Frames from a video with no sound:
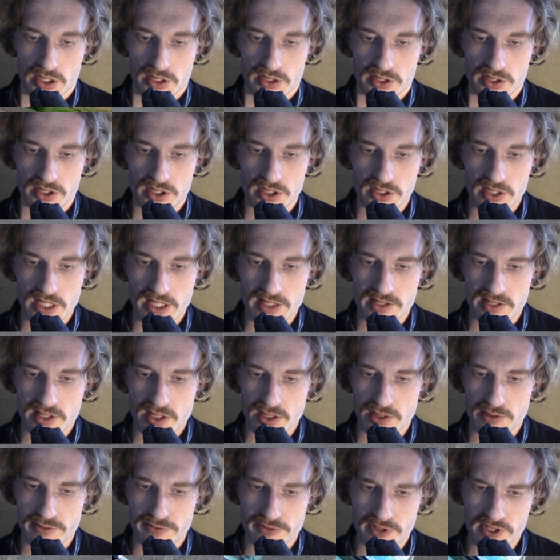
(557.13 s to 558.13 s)
So let's
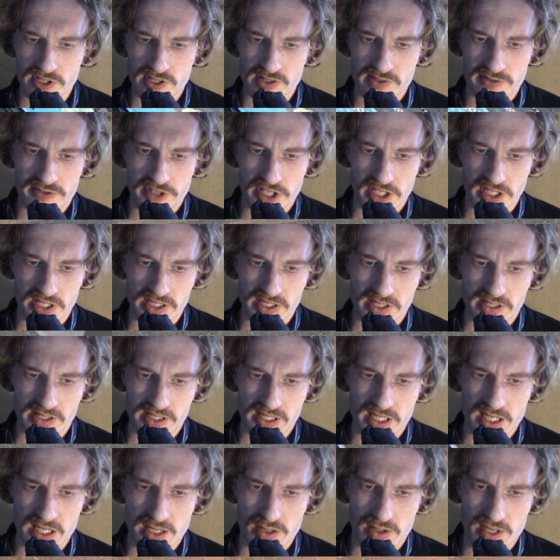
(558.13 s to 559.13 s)
go. First thing is
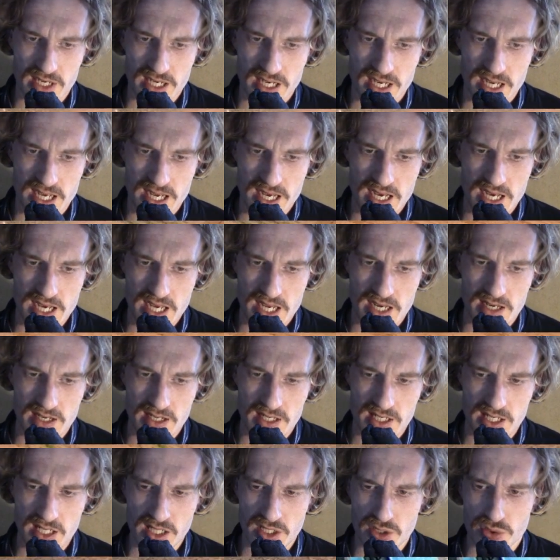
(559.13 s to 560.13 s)
that our
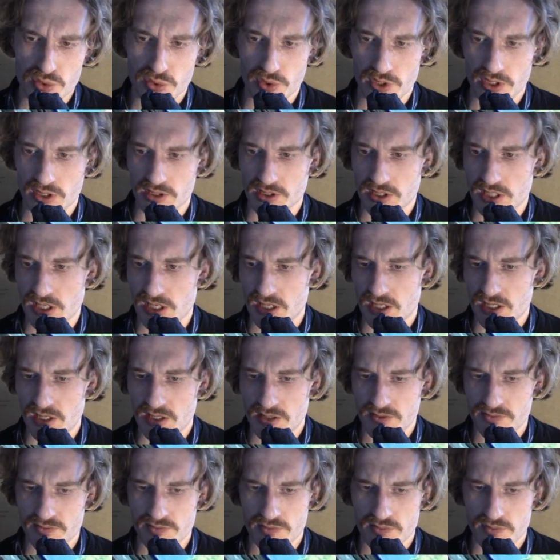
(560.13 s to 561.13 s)
little Google
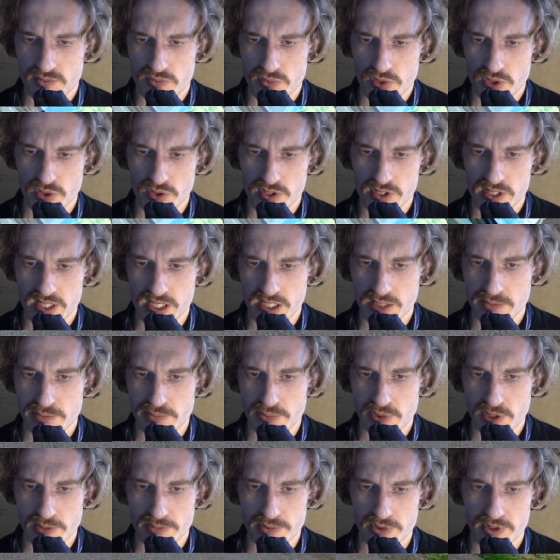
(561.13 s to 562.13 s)
car looks like a
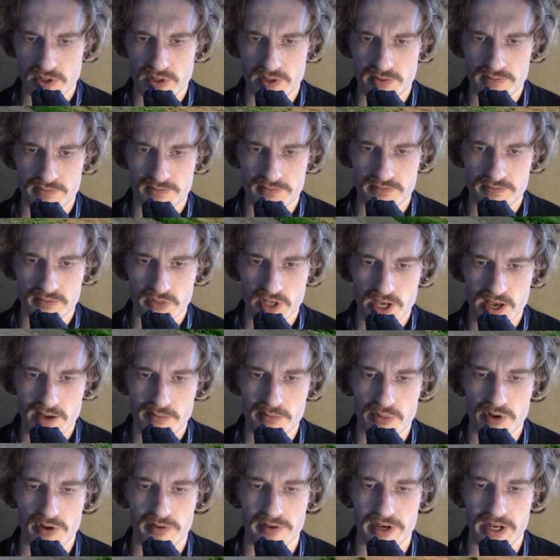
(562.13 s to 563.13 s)
proper
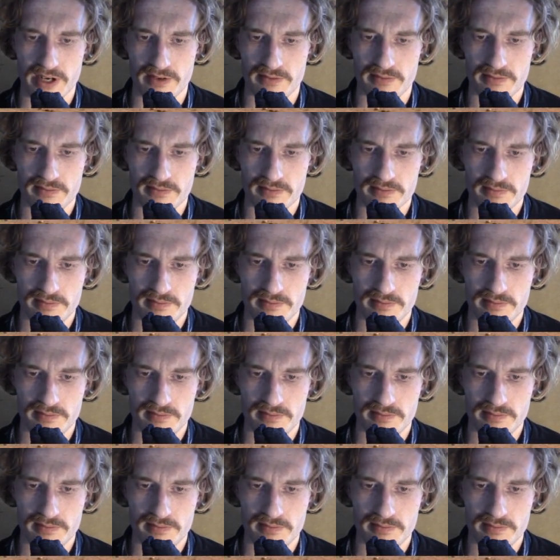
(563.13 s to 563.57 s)
camper van.